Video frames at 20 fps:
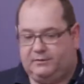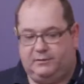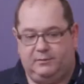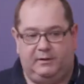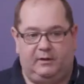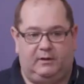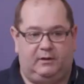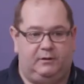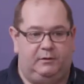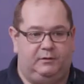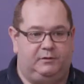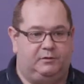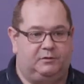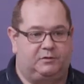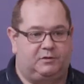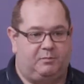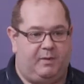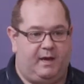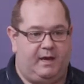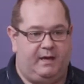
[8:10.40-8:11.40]
to include your
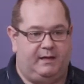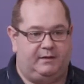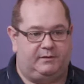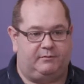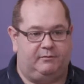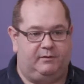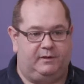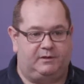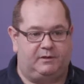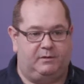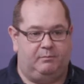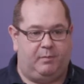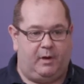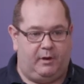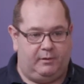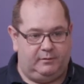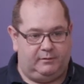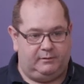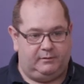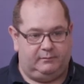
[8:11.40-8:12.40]
spares for each
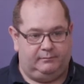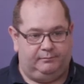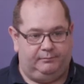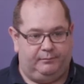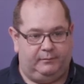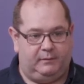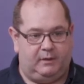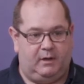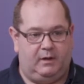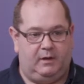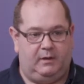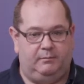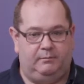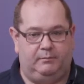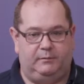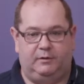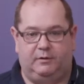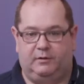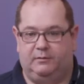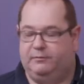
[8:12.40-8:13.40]
component.
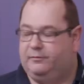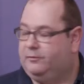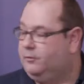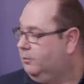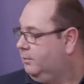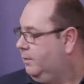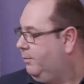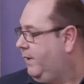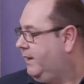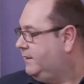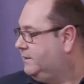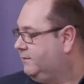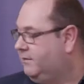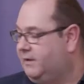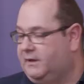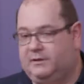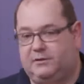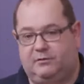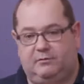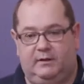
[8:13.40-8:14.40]
You can form a base of
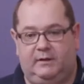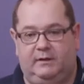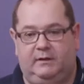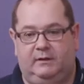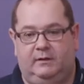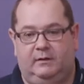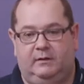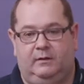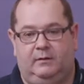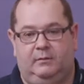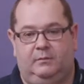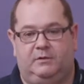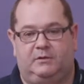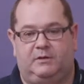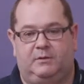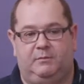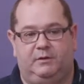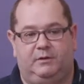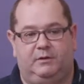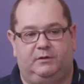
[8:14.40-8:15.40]
history, which
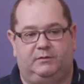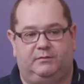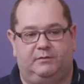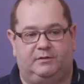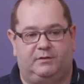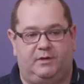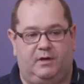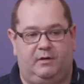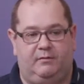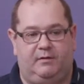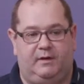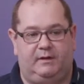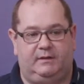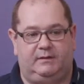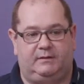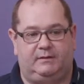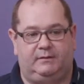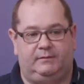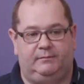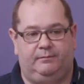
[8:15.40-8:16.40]
can be used for
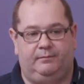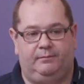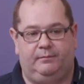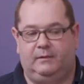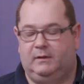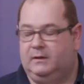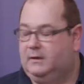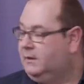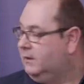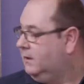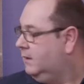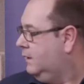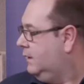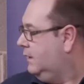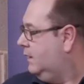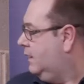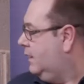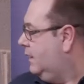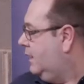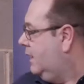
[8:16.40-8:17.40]
surveys.
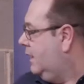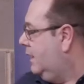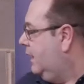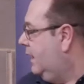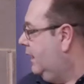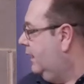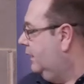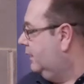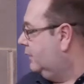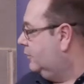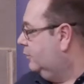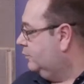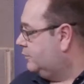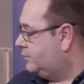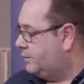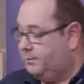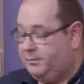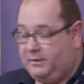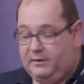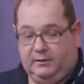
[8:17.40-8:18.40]
And it can
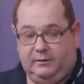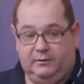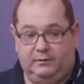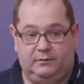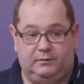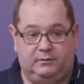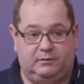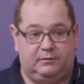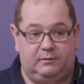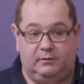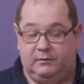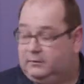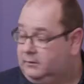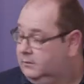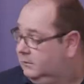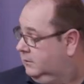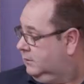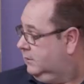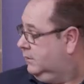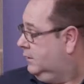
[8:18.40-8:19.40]
also be used
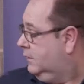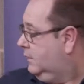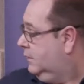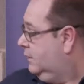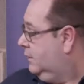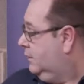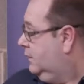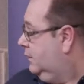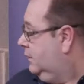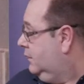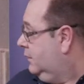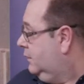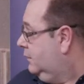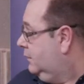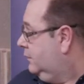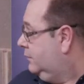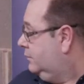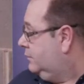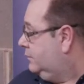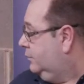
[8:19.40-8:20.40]

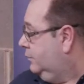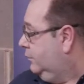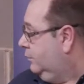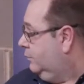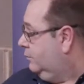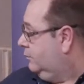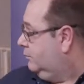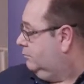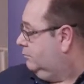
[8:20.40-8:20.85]
to